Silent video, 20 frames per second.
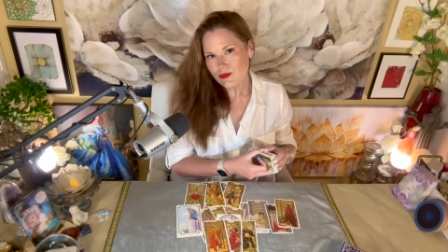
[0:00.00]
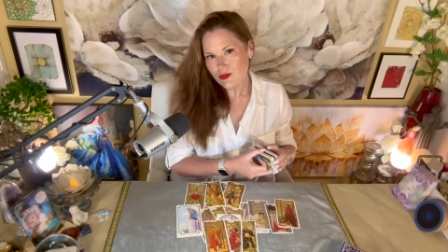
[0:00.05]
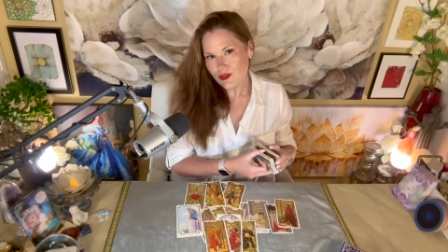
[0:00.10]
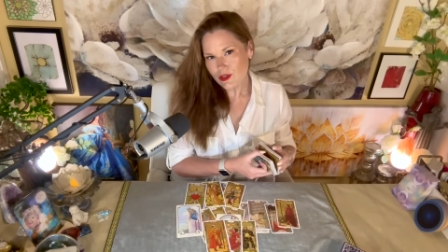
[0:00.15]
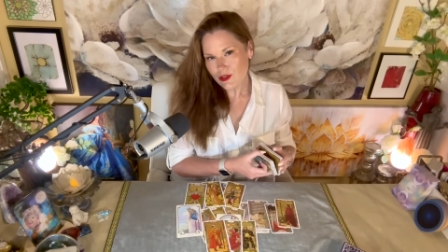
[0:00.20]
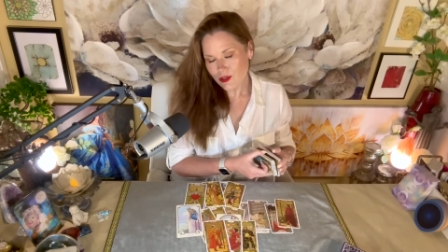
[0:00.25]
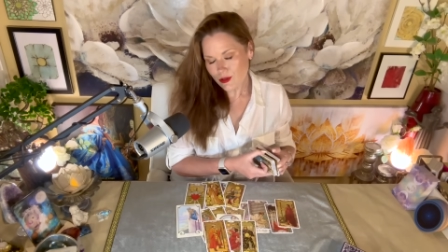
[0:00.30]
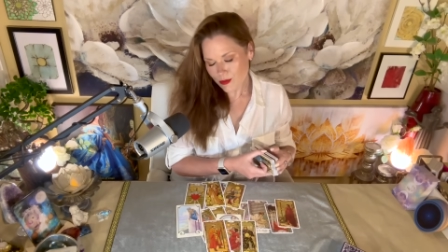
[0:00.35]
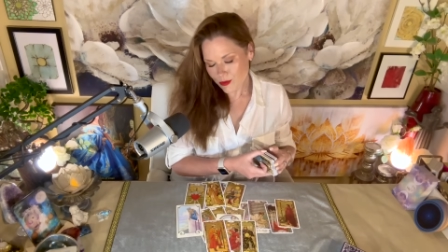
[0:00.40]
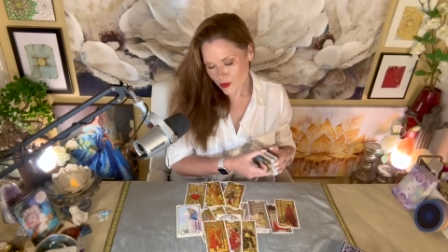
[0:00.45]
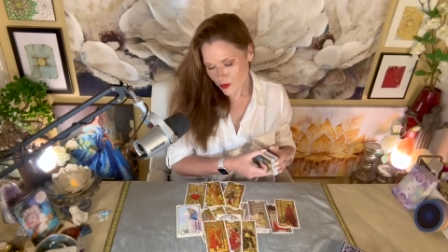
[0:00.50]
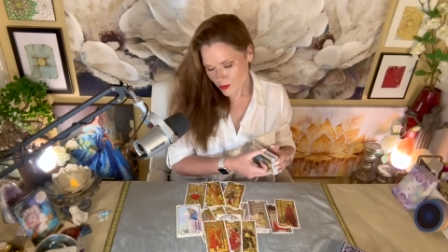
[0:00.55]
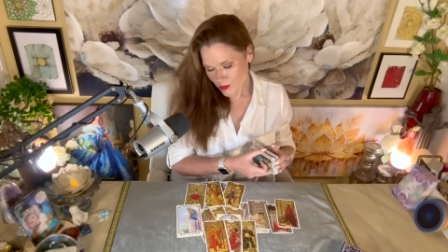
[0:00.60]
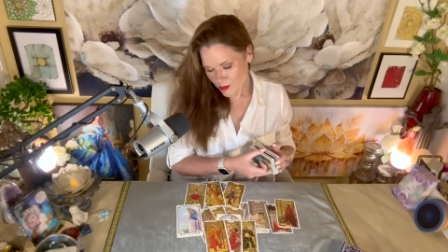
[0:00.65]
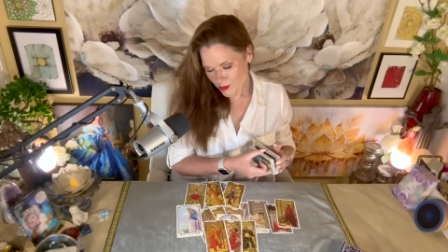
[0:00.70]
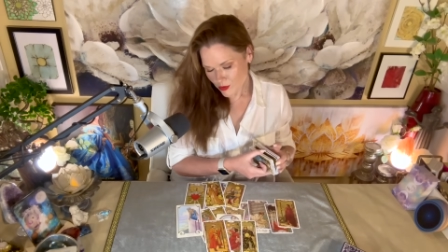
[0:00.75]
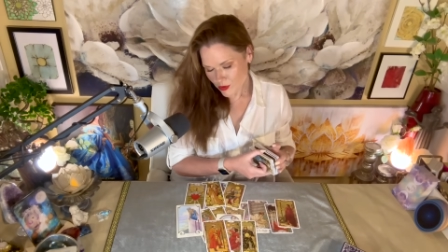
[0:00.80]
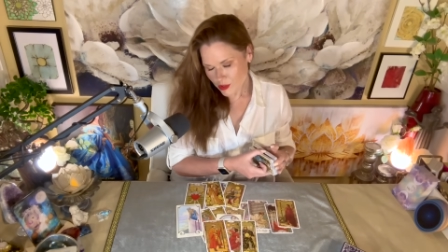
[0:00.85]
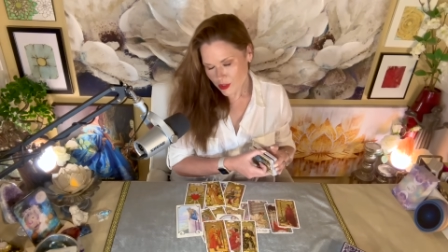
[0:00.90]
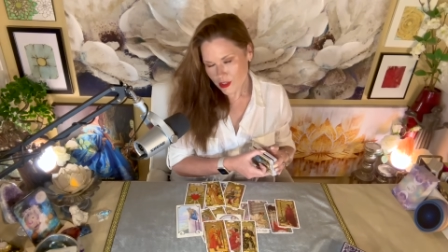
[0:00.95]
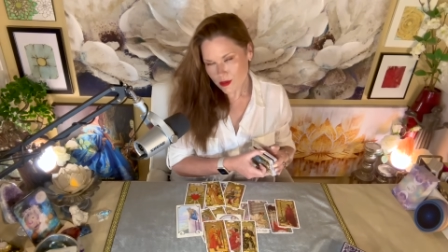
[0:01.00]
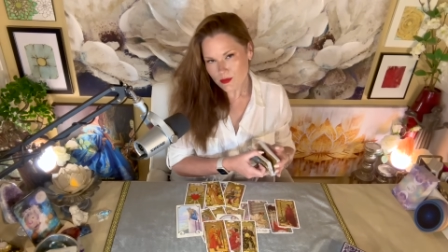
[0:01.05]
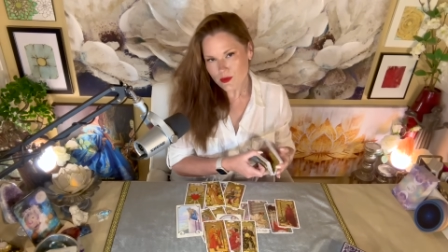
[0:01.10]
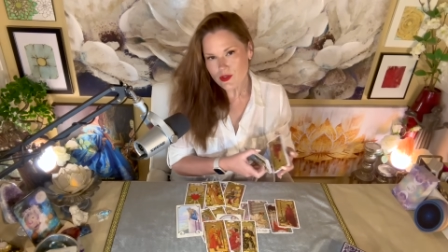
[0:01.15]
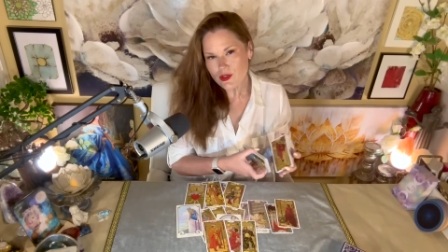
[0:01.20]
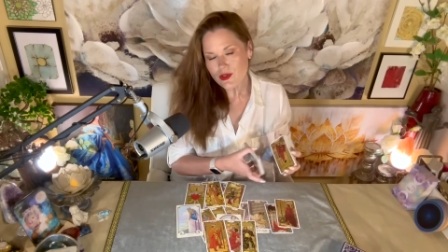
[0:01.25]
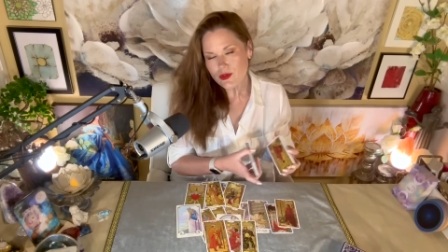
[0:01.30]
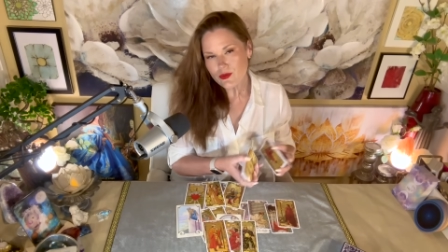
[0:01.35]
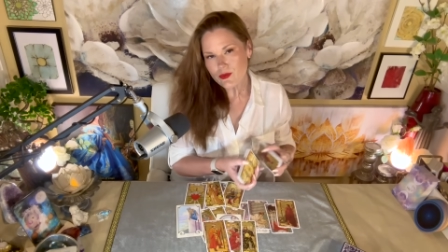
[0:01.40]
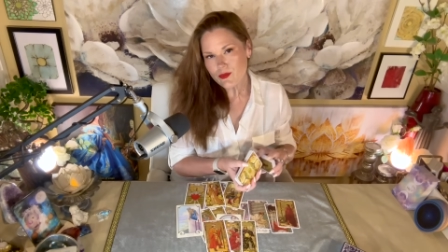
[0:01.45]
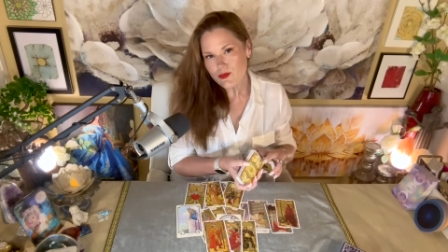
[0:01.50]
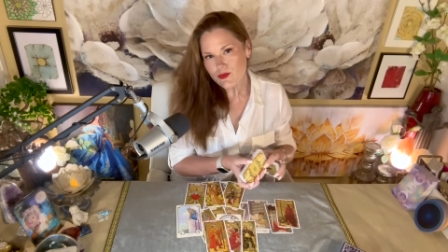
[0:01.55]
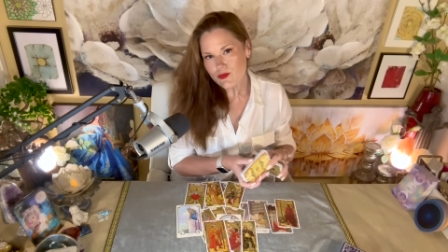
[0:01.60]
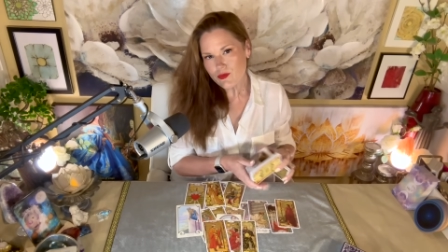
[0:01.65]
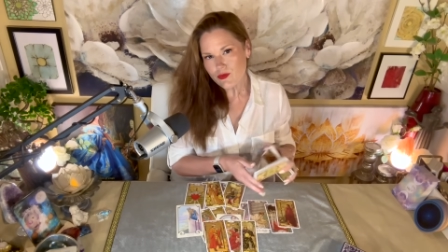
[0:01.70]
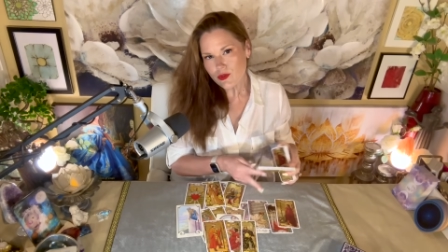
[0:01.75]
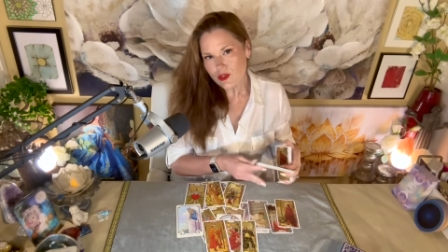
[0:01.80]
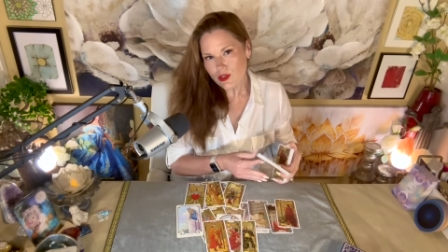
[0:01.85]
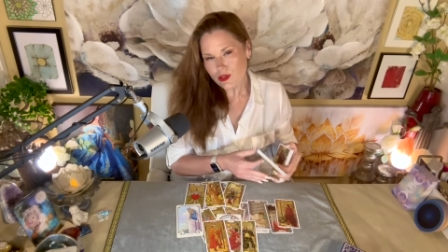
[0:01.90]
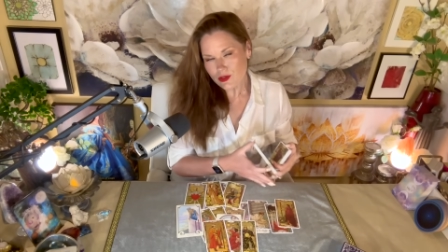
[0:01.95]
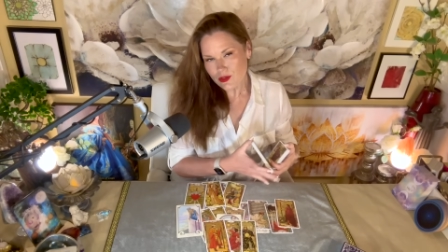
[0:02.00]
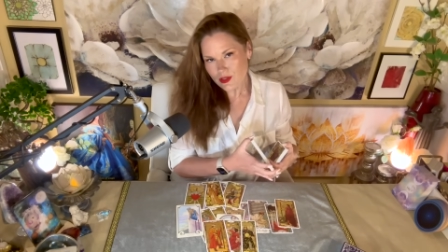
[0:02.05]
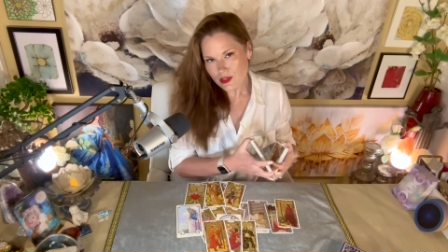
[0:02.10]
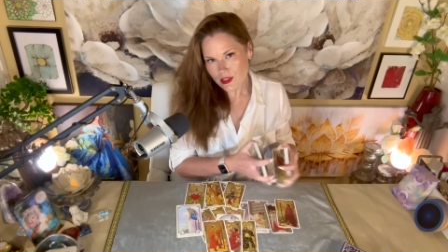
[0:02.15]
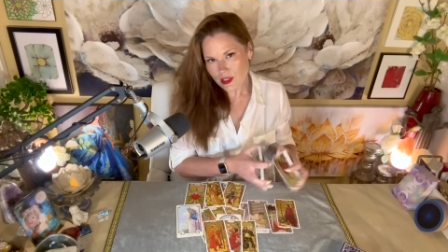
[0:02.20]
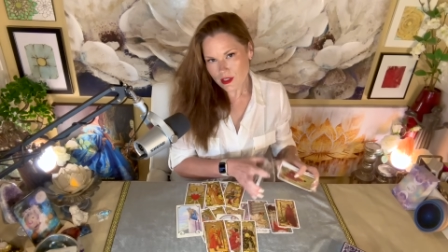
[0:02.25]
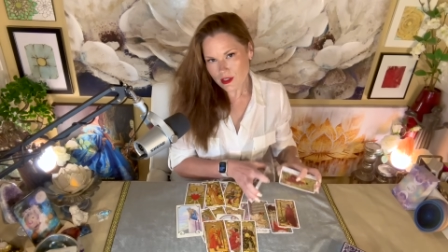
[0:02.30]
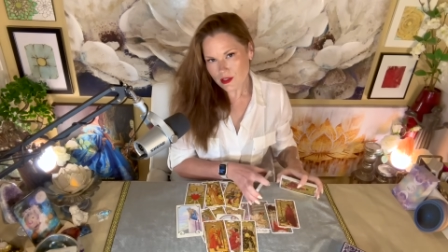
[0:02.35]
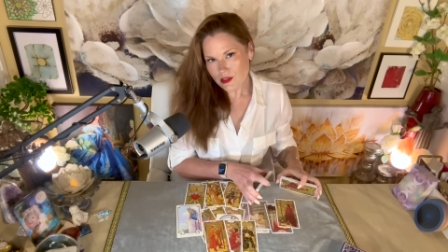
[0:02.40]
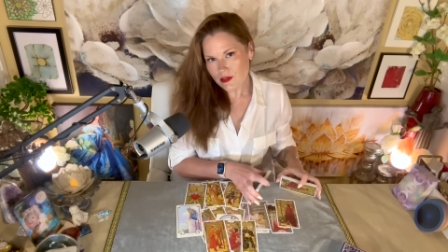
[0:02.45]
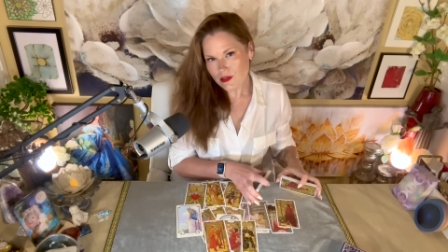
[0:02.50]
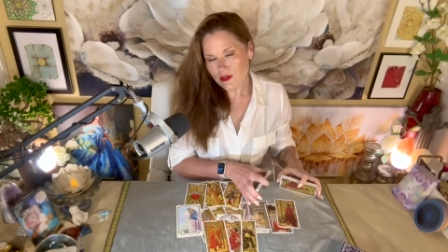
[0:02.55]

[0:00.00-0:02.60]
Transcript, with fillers: I hope you spend more time with it, understanding it,